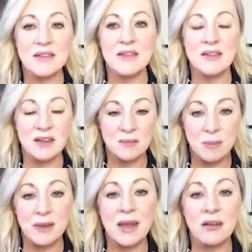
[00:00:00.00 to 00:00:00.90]
because it has
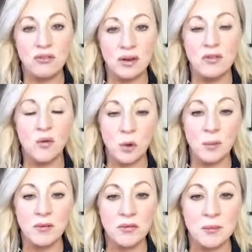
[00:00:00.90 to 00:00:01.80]
been that
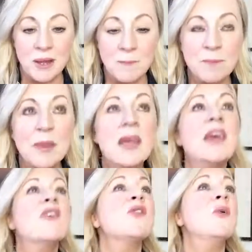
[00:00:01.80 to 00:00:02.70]
transformative for me.
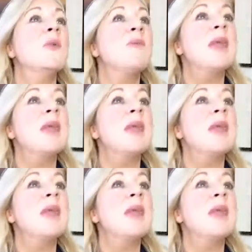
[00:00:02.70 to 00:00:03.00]
So